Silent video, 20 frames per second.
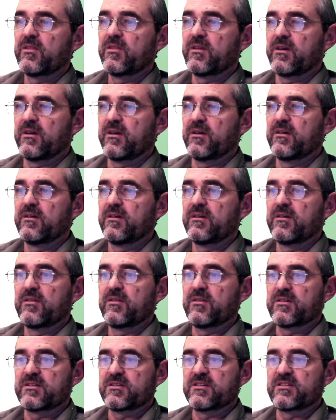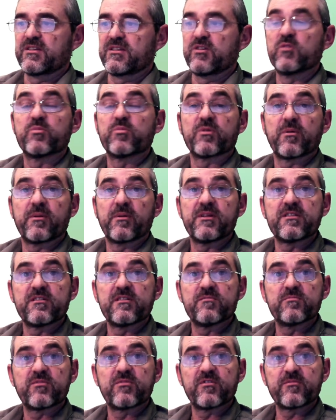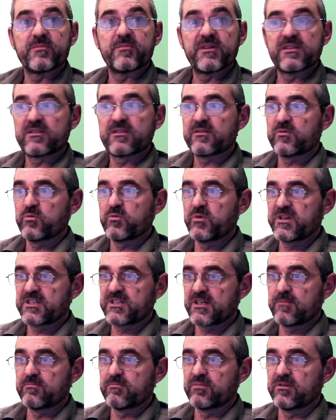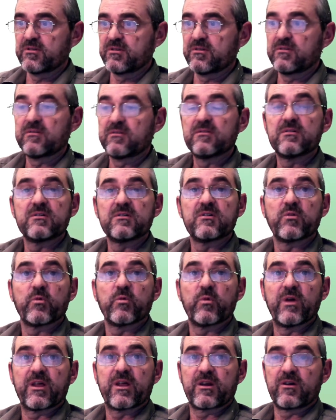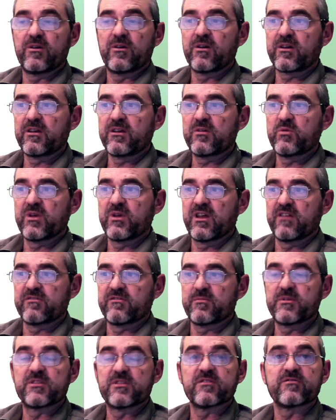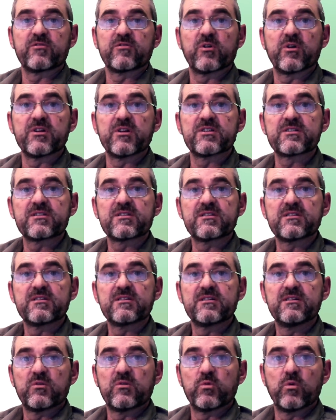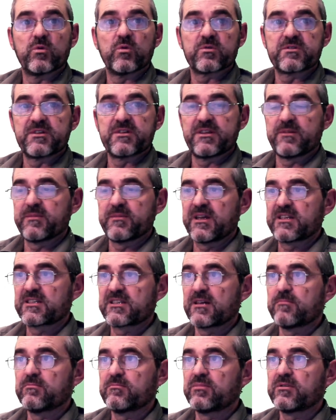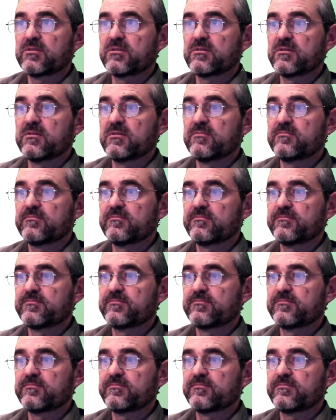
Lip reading: Then this is the new probability improvement. We sample. We are unlucky. We have a bit of noise worsening my sample.